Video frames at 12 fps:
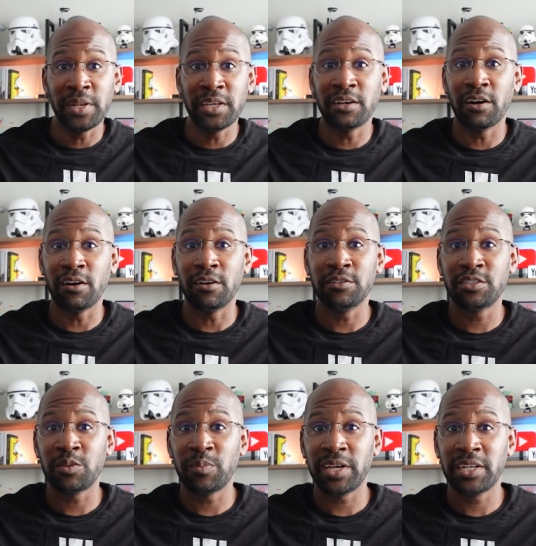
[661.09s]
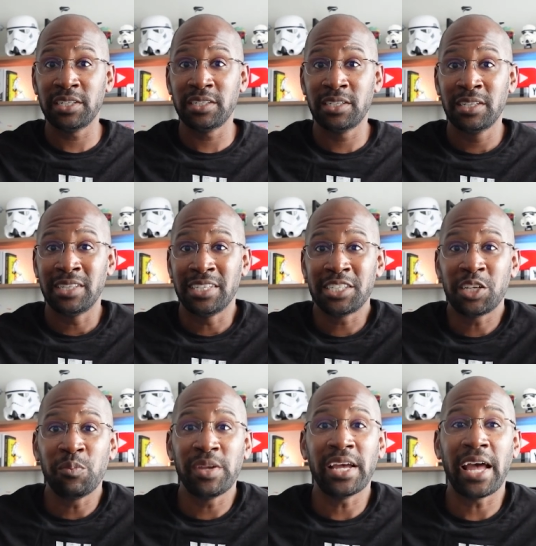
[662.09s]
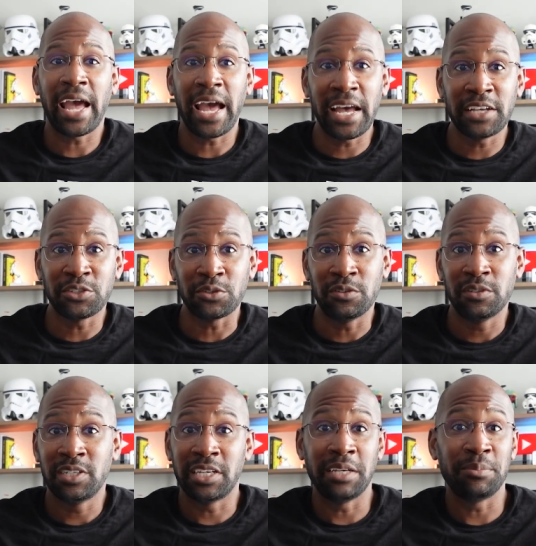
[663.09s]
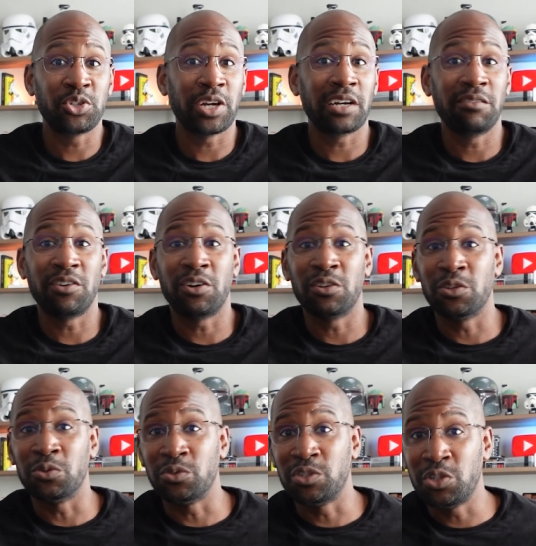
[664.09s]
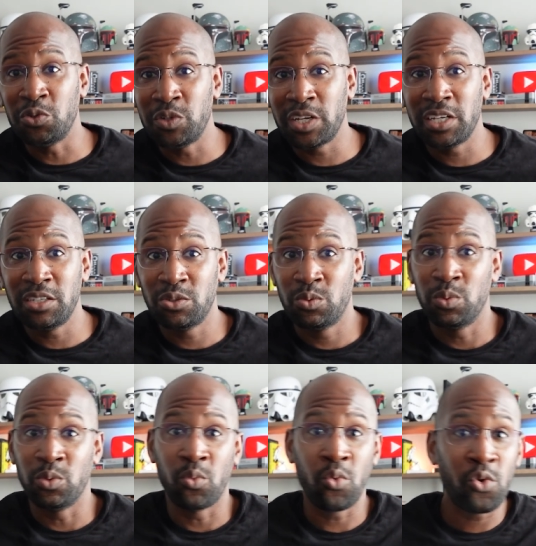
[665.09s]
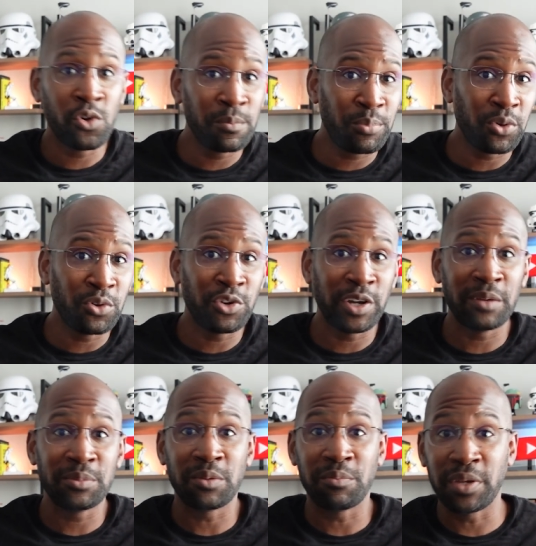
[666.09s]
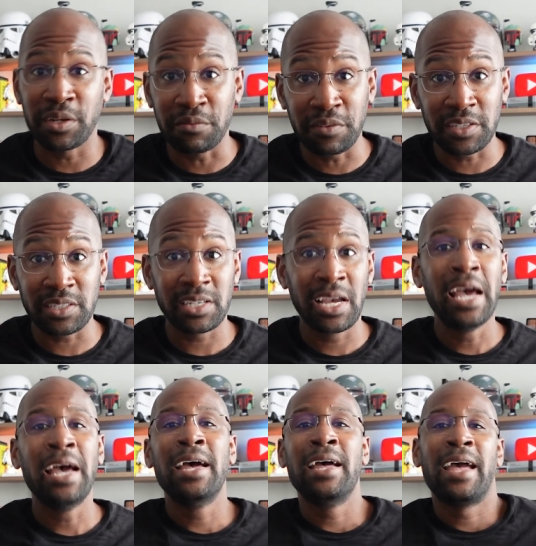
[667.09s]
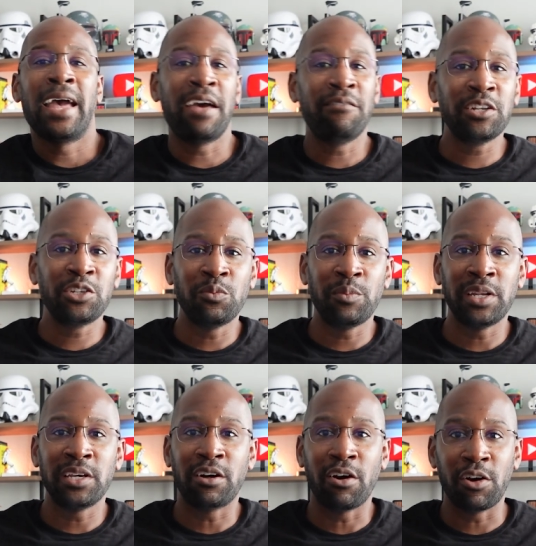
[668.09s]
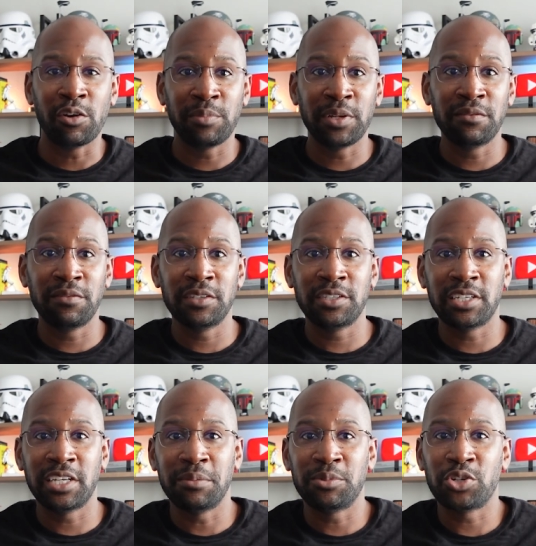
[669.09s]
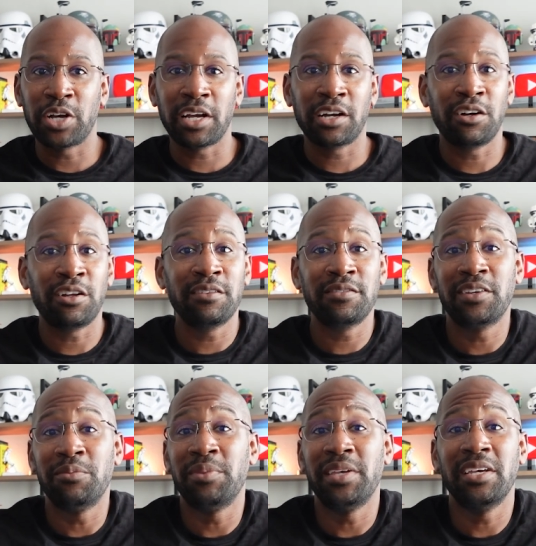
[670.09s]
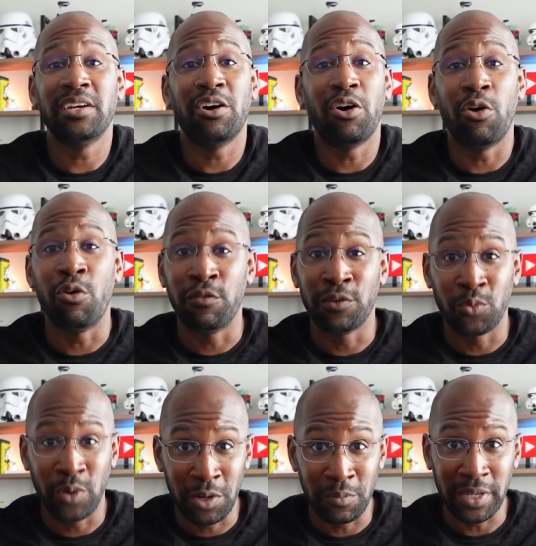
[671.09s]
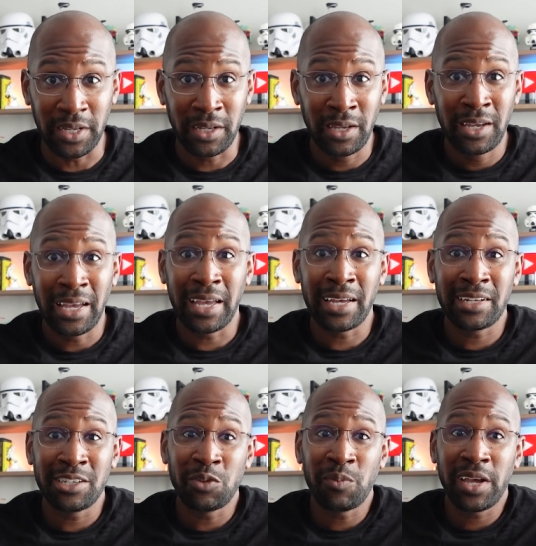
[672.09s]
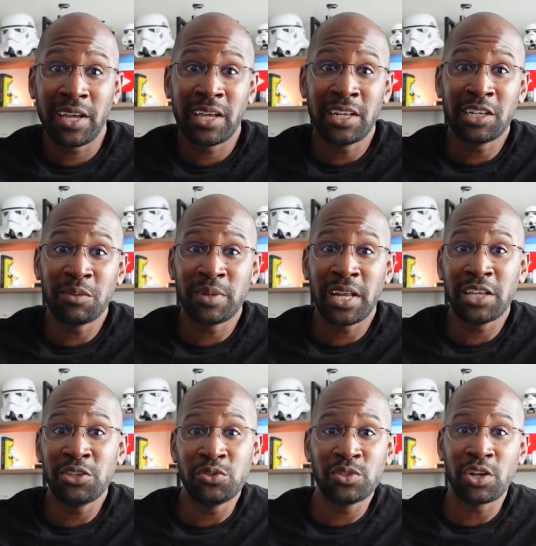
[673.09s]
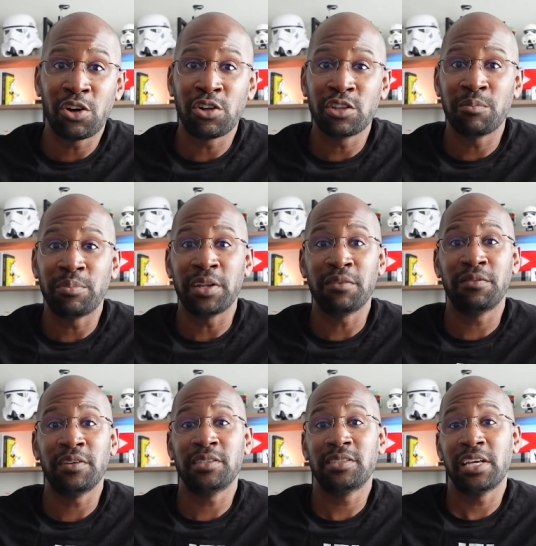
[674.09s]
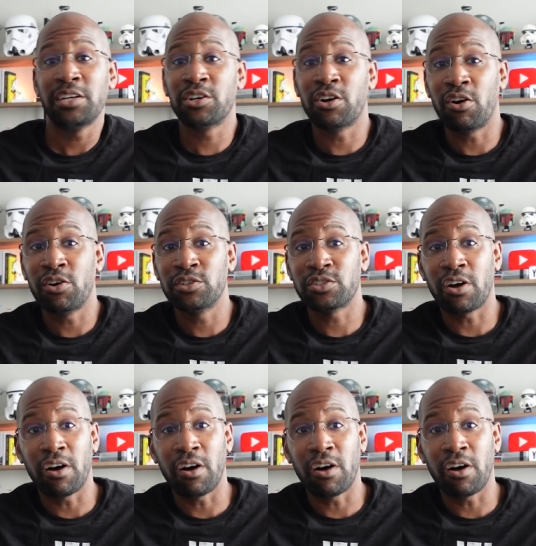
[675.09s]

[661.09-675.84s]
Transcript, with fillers: many cards to manage, this can be a hassle to keep track of all those due dates, reward programs, and benefits. Having too many card benefits to keep track of can be overwhelming and you may end up not using all the benefits that your cards